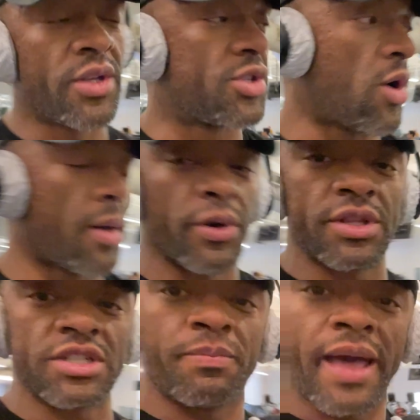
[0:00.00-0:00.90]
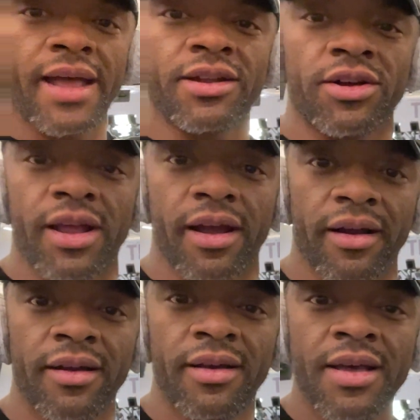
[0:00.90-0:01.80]
So I put this band on here
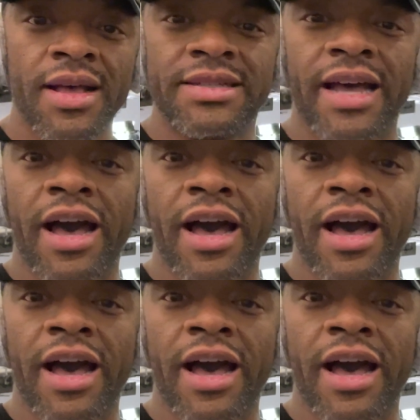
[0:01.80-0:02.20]
to